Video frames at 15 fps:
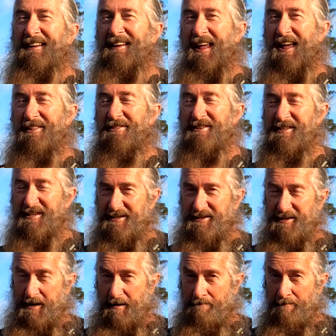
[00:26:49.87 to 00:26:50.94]
Now, this is
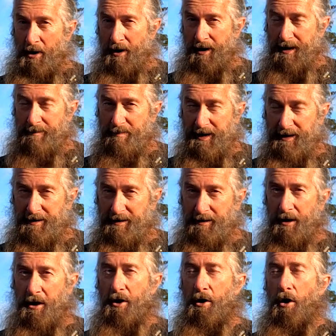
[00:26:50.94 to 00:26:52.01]
just my opinion
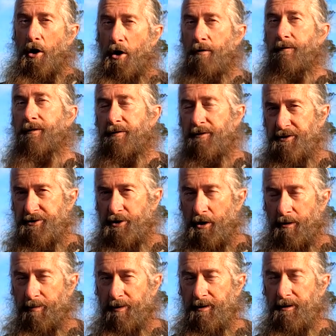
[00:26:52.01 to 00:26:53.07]
of the
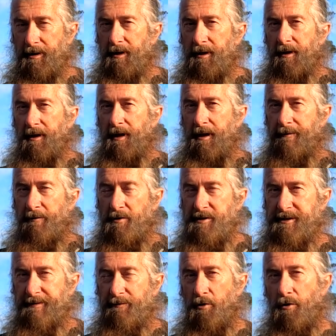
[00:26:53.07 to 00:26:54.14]
top.
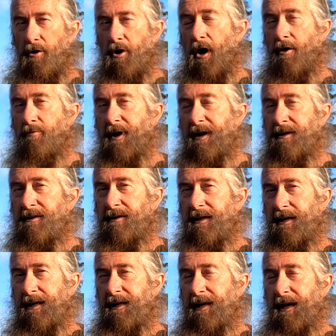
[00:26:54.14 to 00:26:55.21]
First of all, I reckon
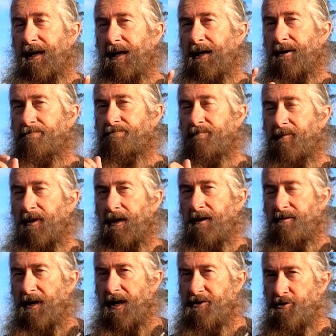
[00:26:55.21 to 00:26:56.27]
the
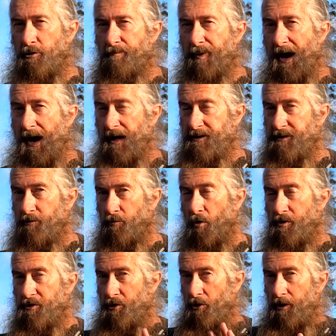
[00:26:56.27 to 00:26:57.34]
national parks
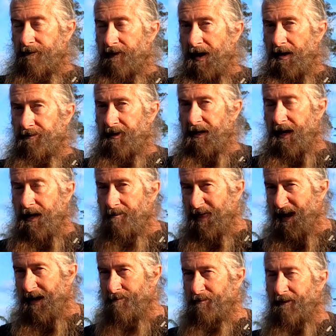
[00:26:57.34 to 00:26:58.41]
were sort of out there.
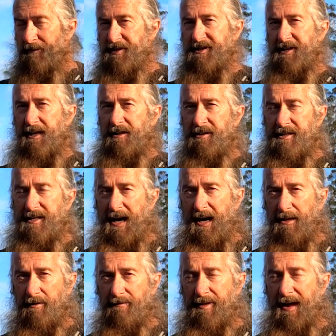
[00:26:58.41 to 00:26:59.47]
They had a bit of a sting in the
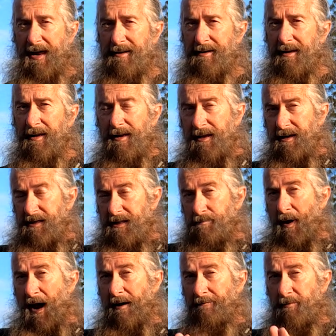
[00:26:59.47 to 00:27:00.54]
tail of that, because
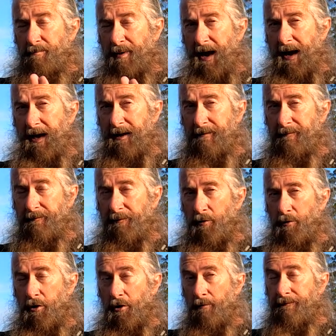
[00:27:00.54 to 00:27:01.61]
apart from paying
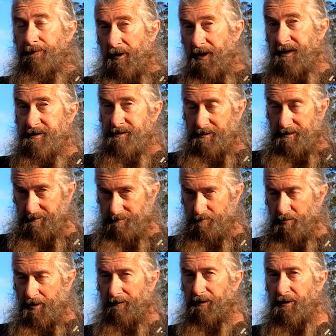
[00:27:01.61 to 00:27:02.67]
for your fees to
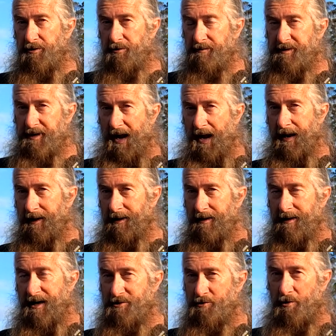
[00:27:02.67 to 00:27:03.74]
privilege of staying in a
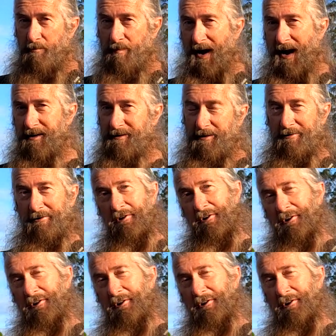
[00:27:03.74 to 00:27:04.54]
national park that